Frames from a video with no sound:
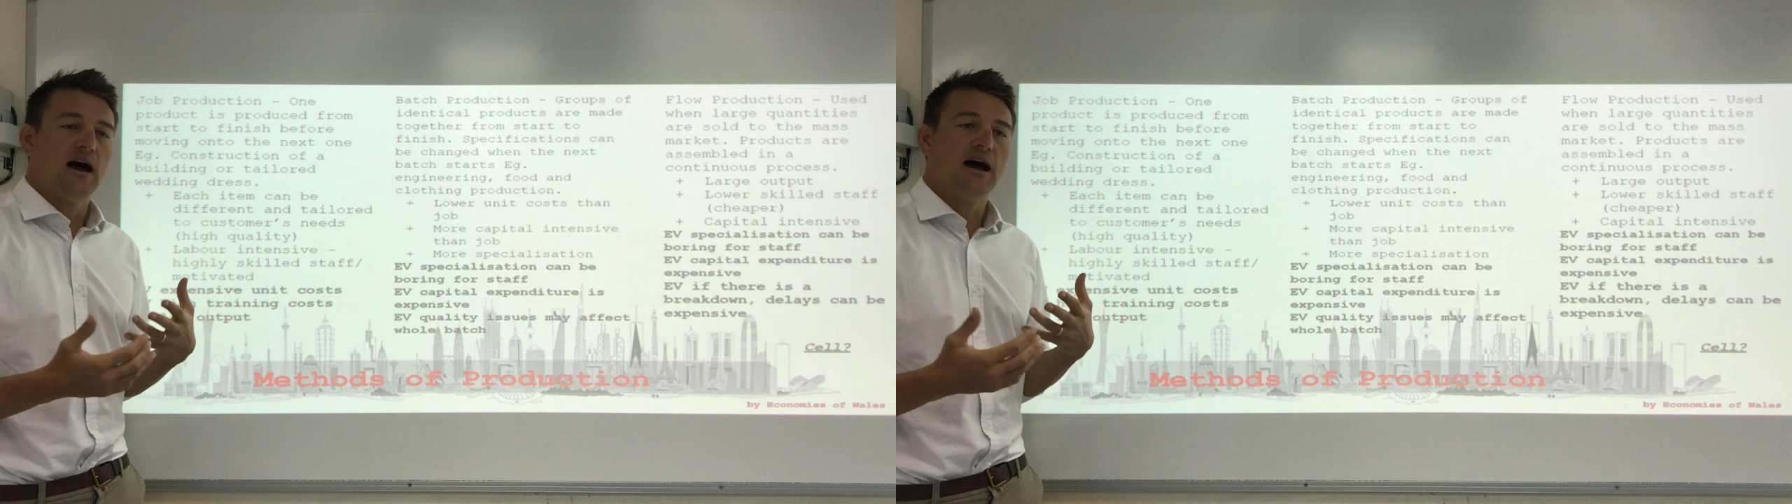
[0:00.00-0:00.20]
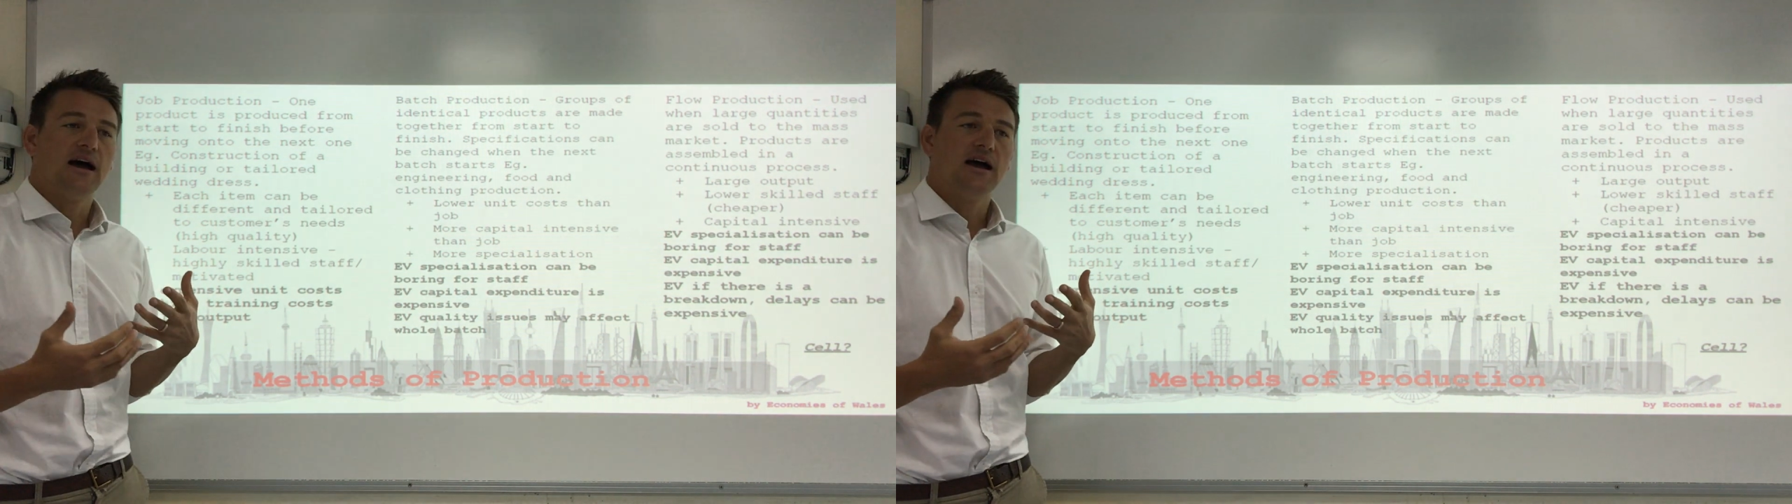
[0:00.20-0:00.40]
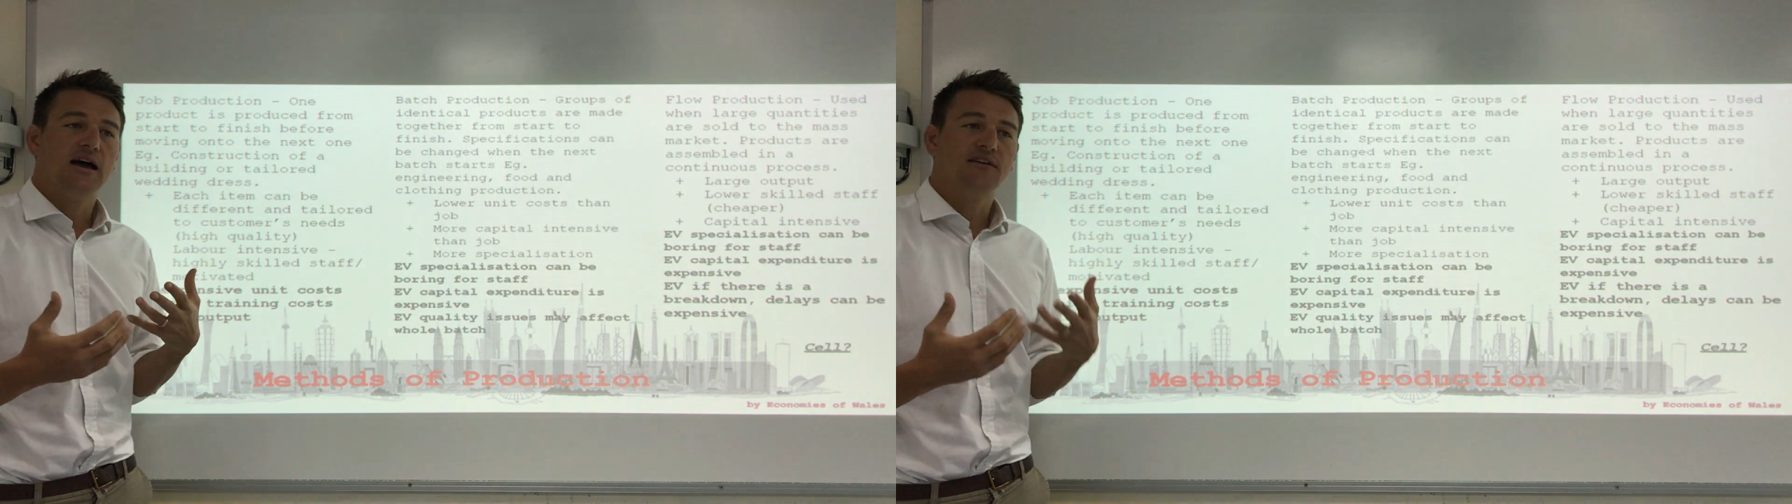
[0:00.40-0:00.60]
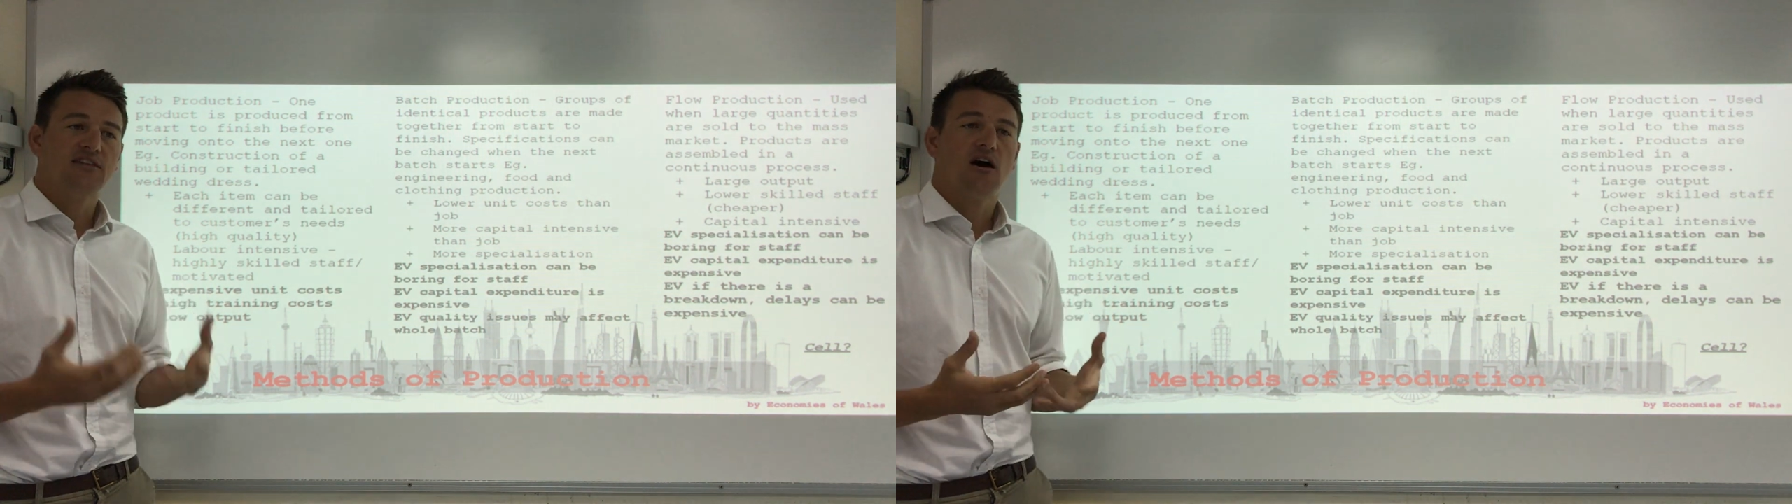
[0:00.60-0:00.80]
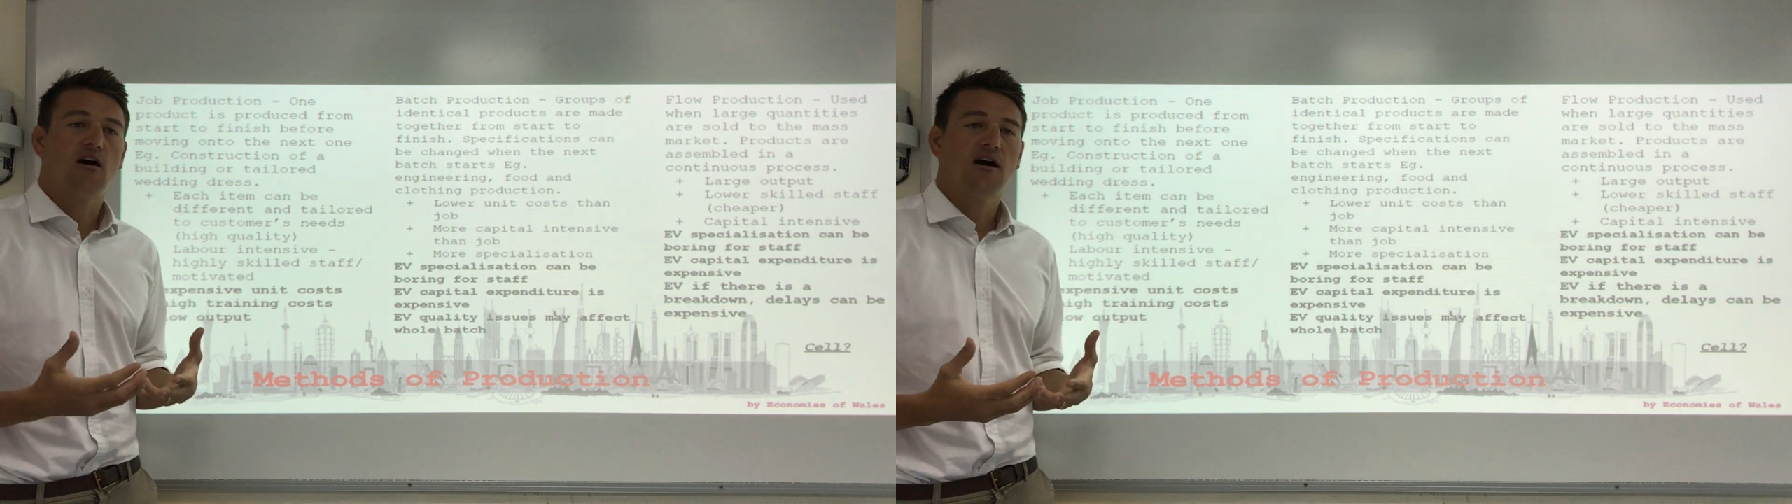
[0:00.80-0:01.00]
and if
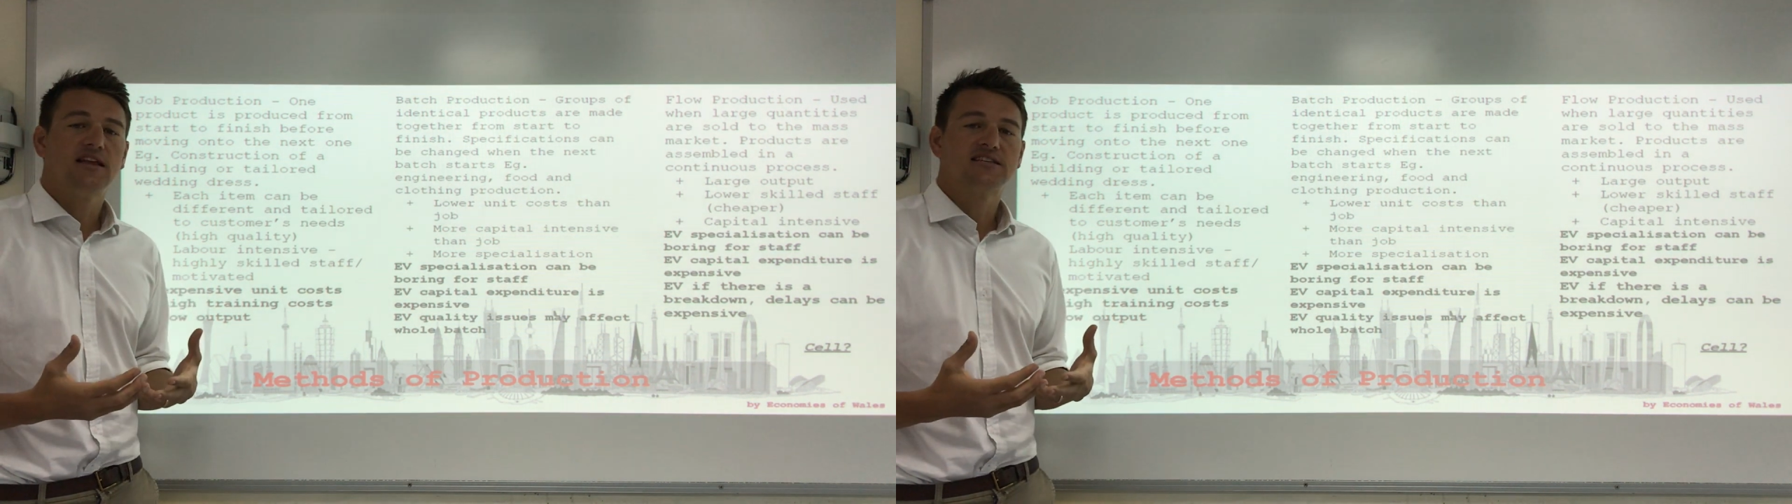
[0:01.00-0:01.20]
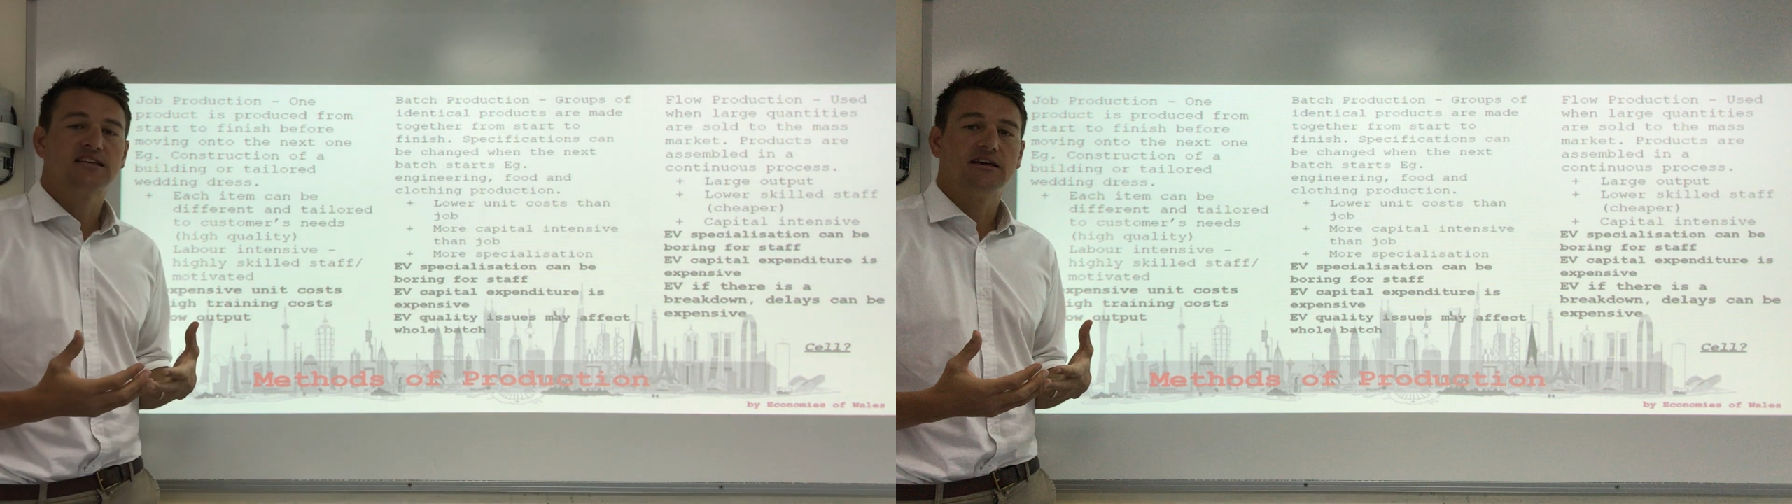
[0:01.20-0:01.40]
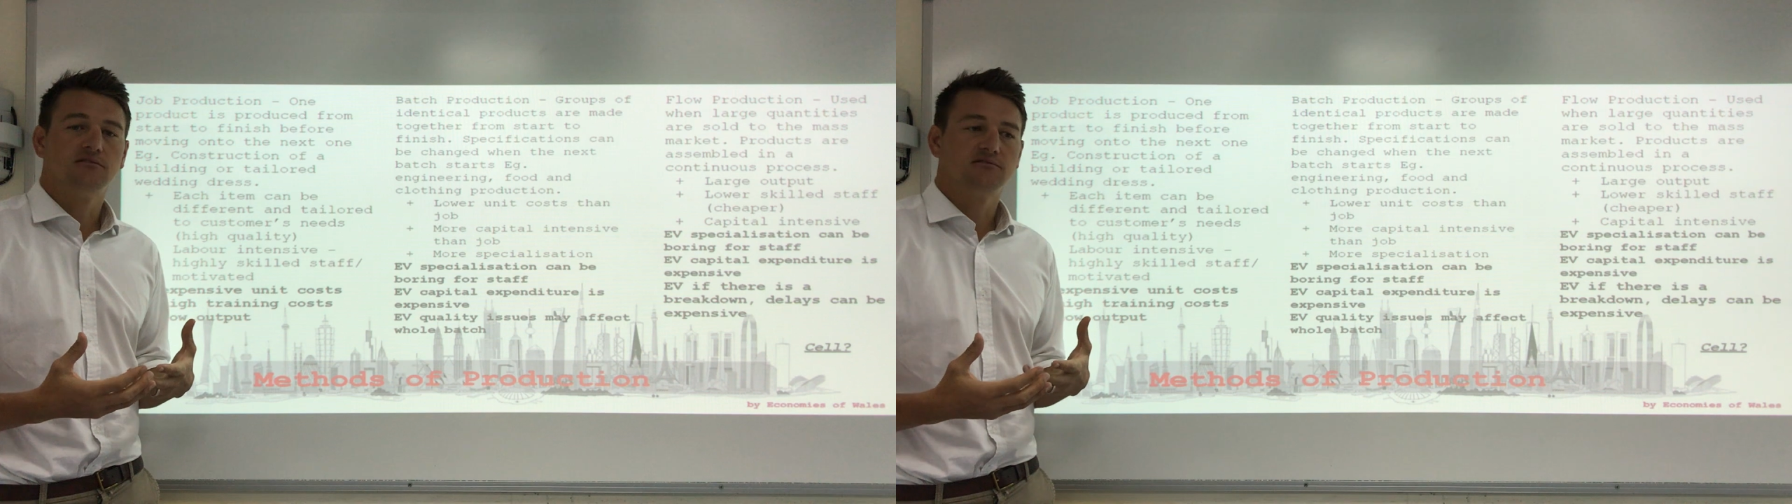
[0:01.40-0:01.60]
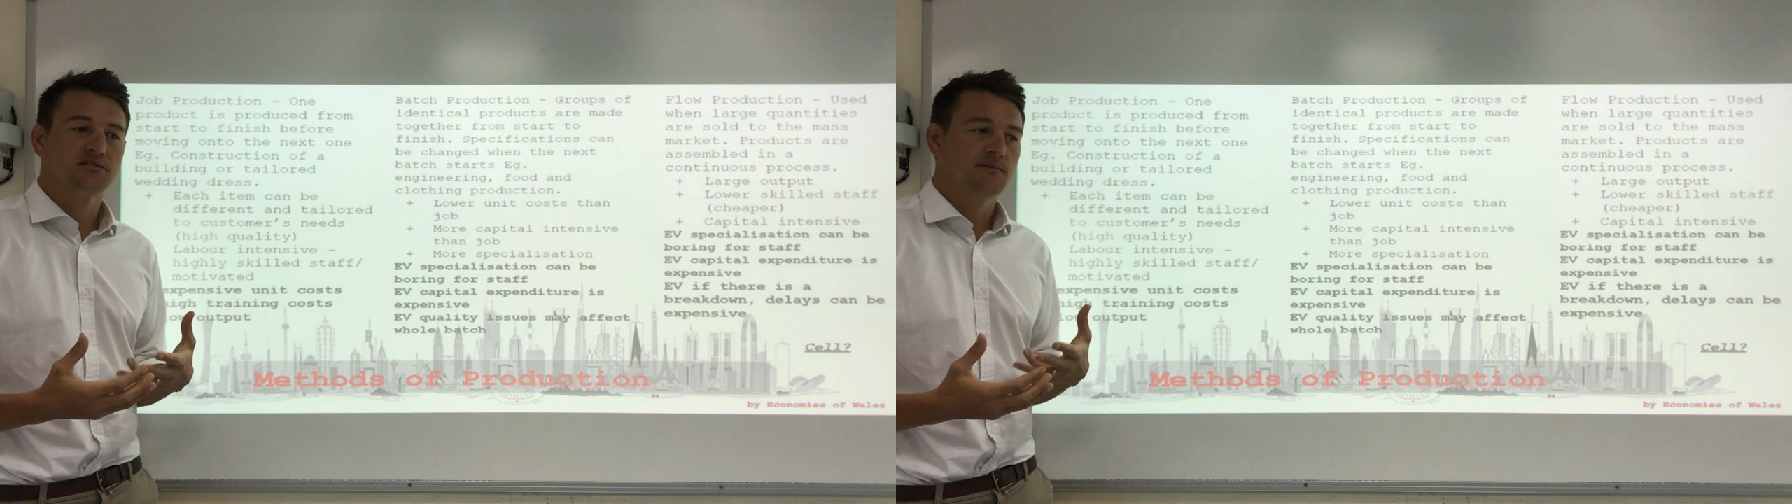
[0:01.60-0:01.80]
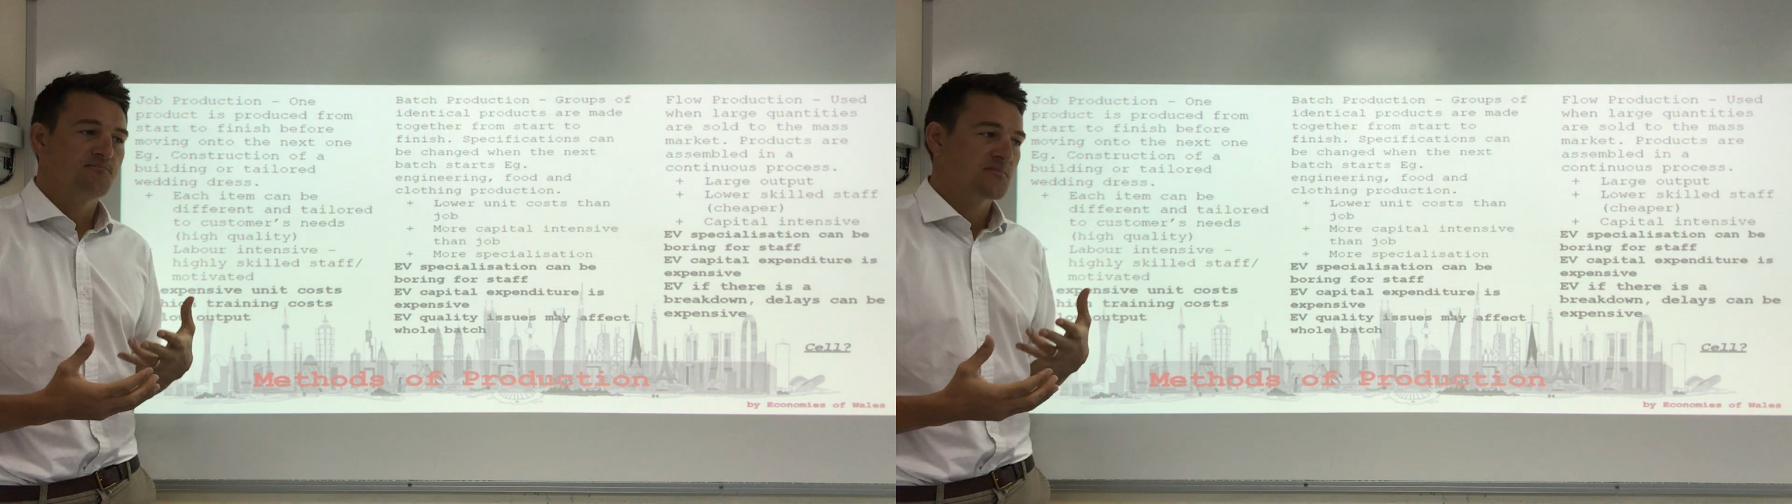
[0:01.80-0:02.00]
they're highly skilled,